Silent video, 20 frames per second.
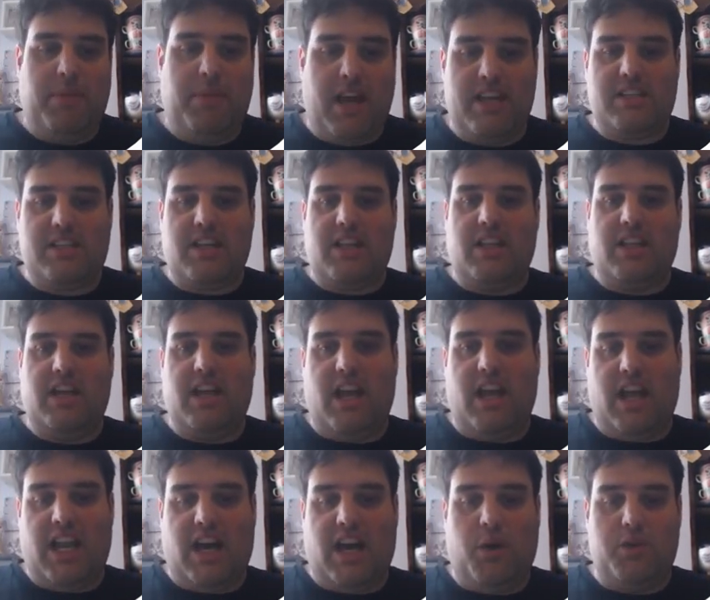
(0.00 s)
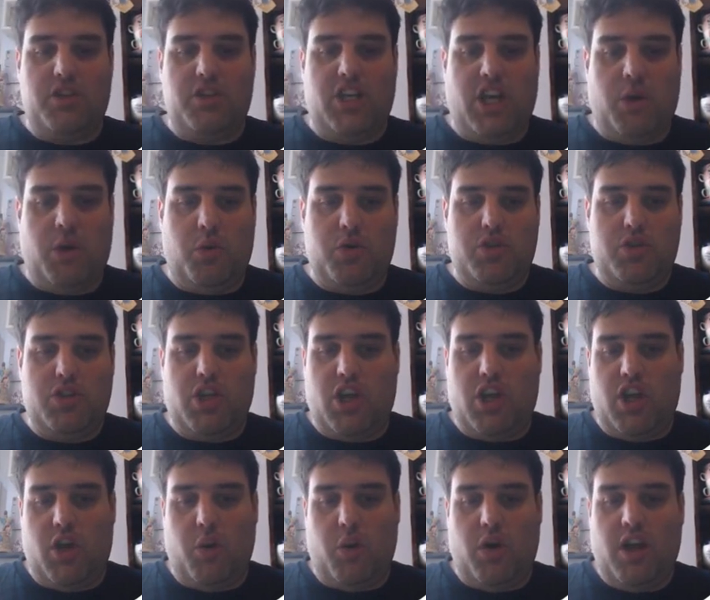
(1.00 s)
basically allows you
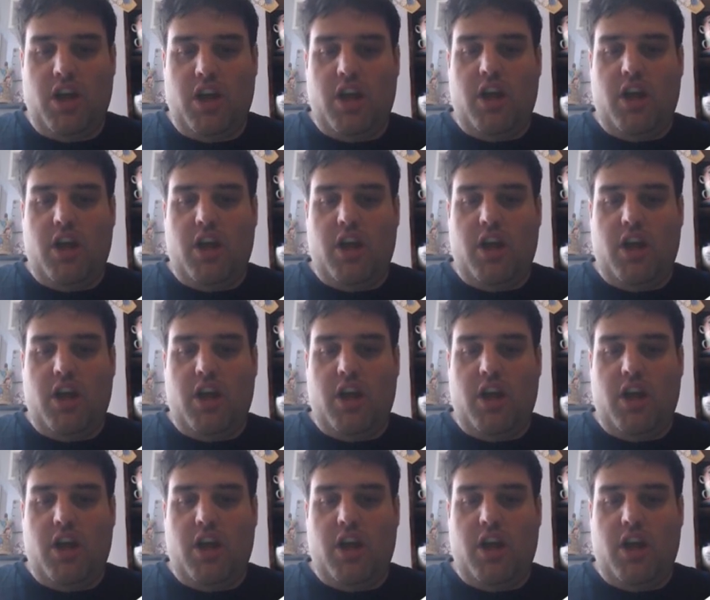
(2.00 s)
to